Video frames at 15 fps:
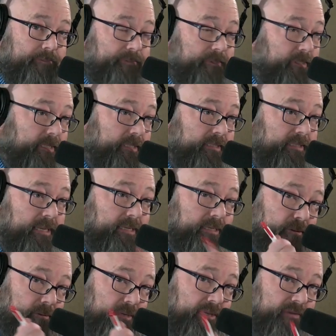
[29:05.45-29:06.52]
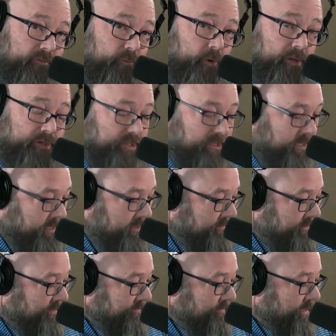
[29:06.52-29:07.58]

But again, thank you. Thank you for watching. Thank you for listening.